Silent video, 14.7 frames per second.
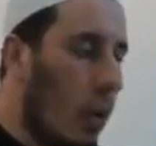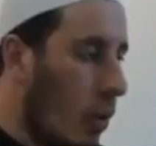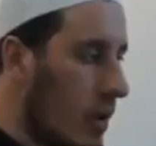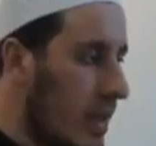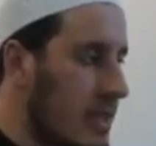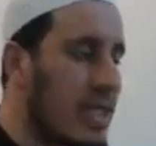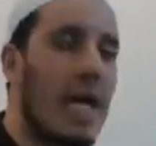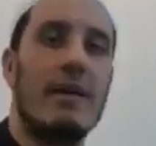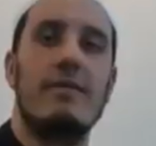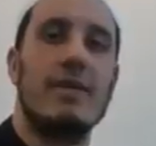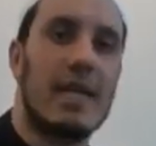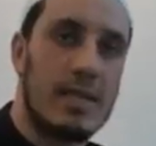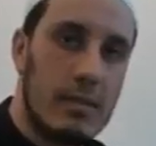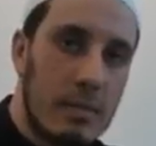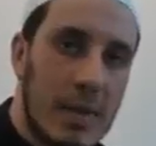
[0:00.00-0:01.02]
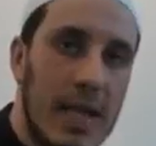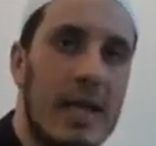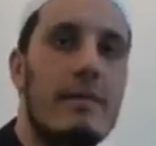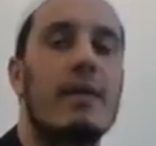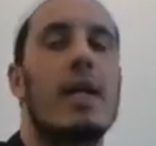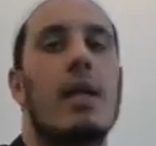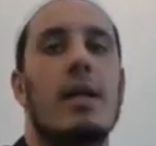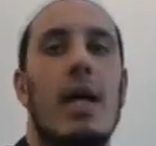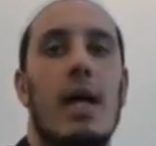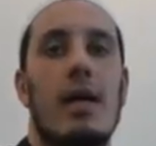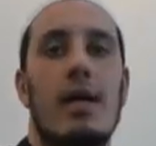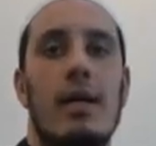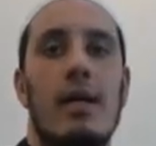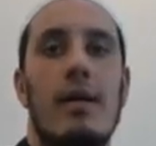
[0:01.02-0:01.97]
All his life doesn't believe in
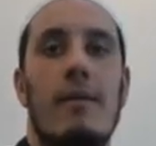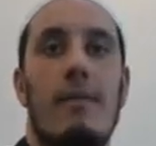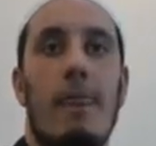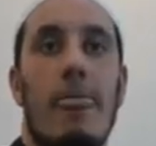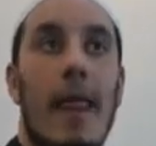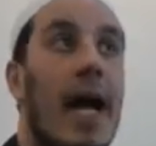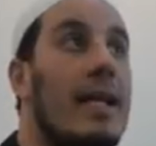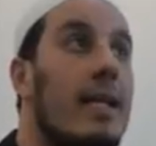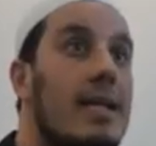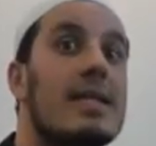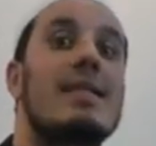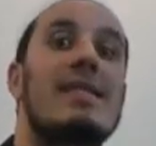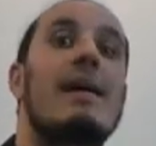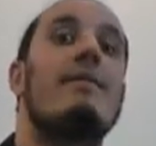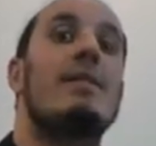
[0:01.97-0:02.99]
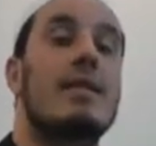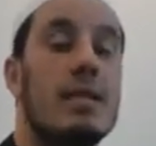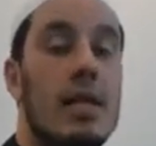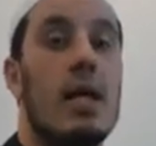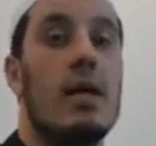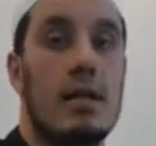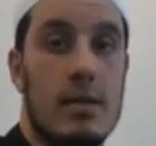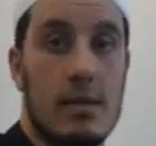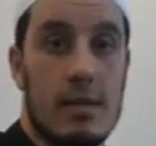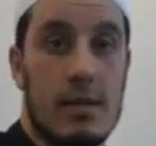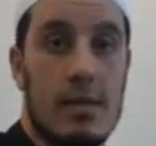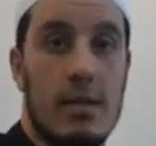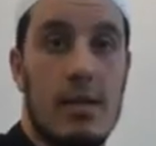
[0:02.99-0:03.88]
Allah. And this is 70 years.